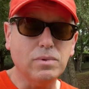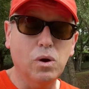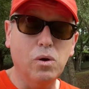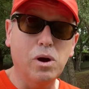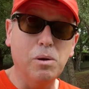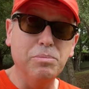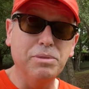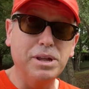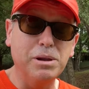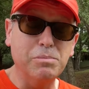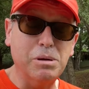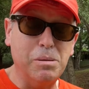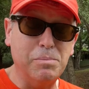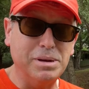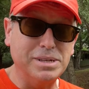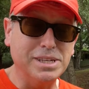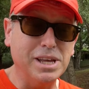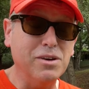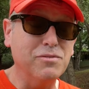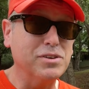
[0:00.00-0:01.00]
I'm thinking about
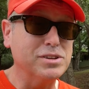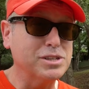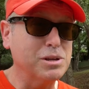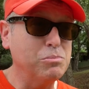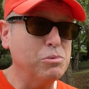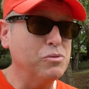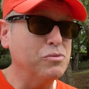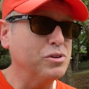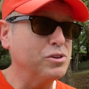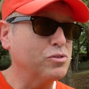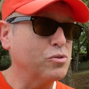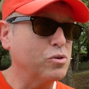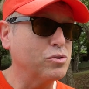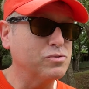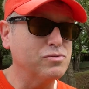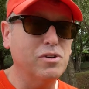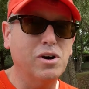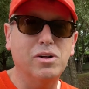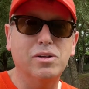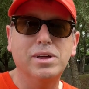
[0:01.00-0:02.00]
myself as I am moving towards
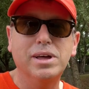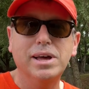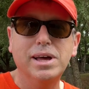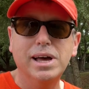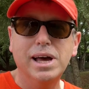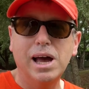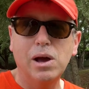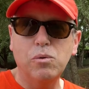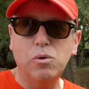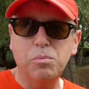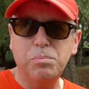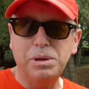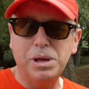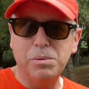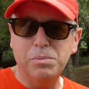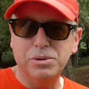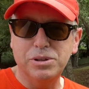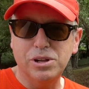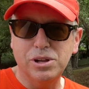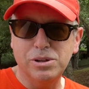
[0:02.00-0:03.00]
fall, I won't be
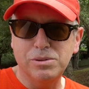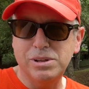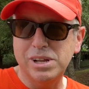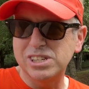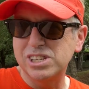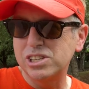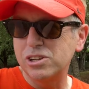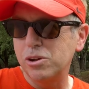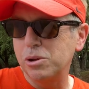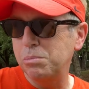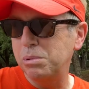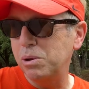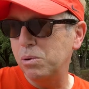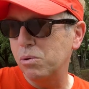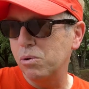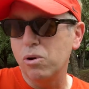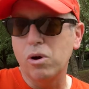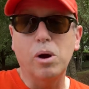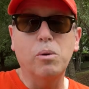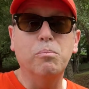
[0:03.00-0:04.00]
able to necessarily be,
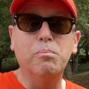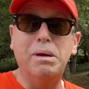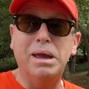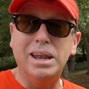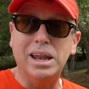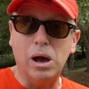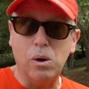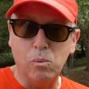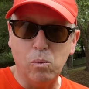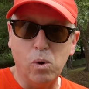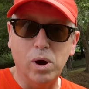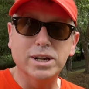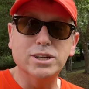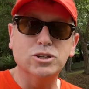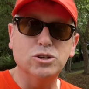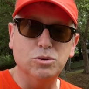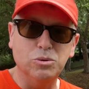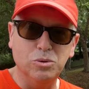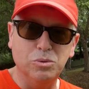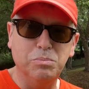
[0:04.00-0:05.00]
or I may not want
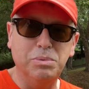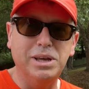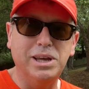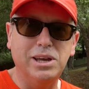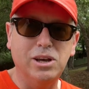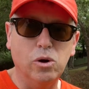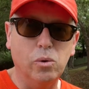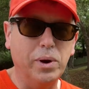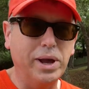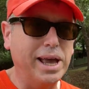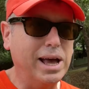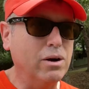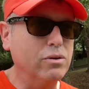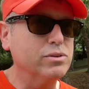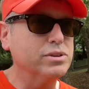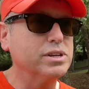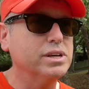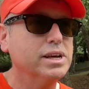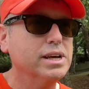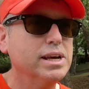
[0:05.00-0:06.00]
to be going
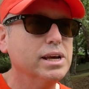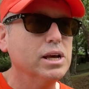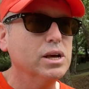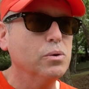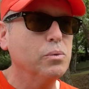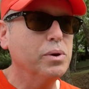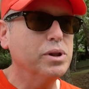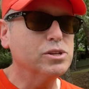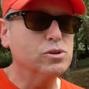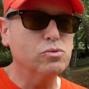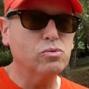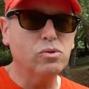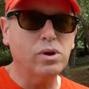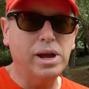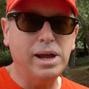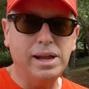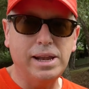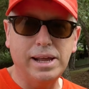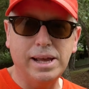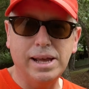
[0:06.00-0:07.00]
out when it's
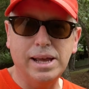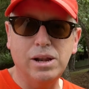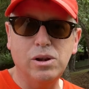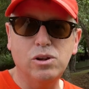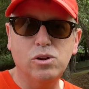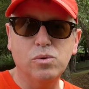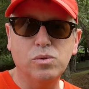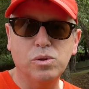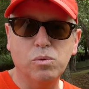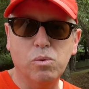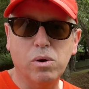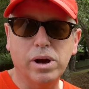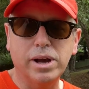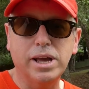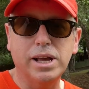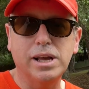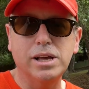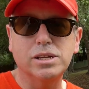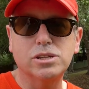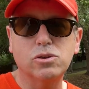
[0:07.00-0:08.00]
raining and doing the
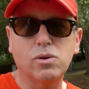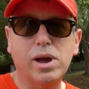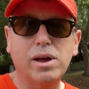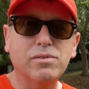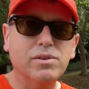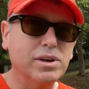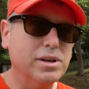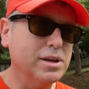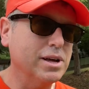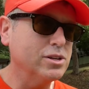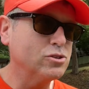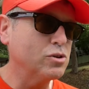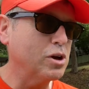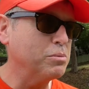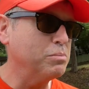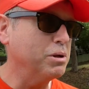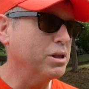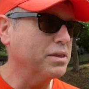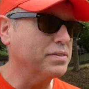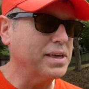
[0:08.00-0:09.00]
walking. So I have a, a
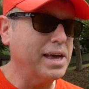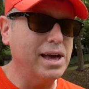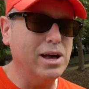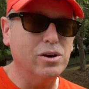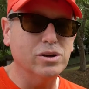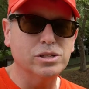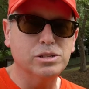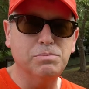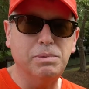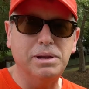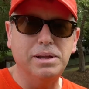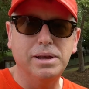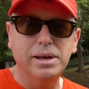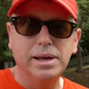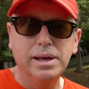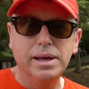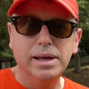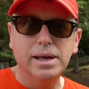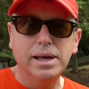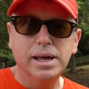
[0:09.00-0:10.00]
treadmill at the house, but
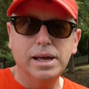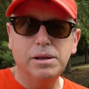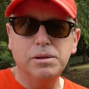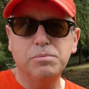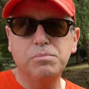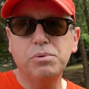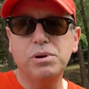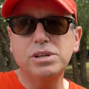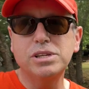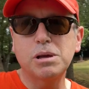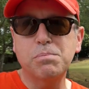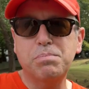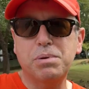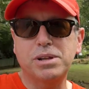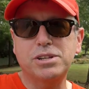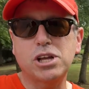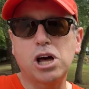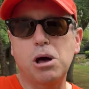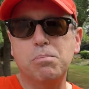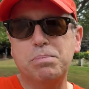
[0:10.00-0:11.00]
it brings up a
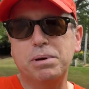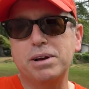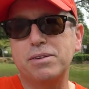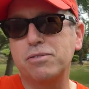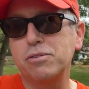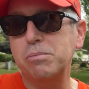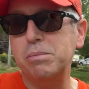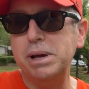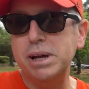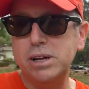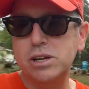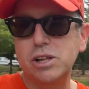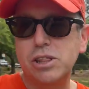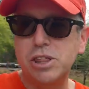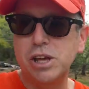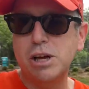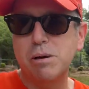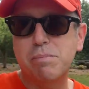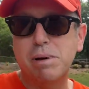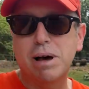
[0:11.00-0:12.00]
topic for me to
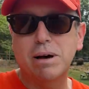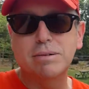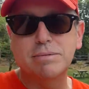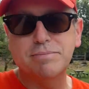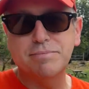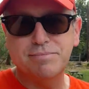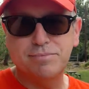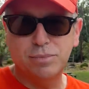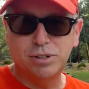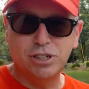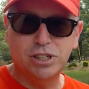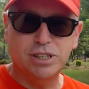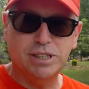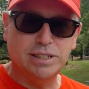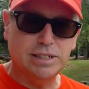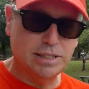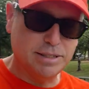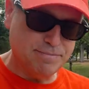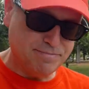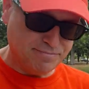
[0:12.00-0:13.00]
think about, which
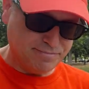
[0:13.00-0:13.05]
is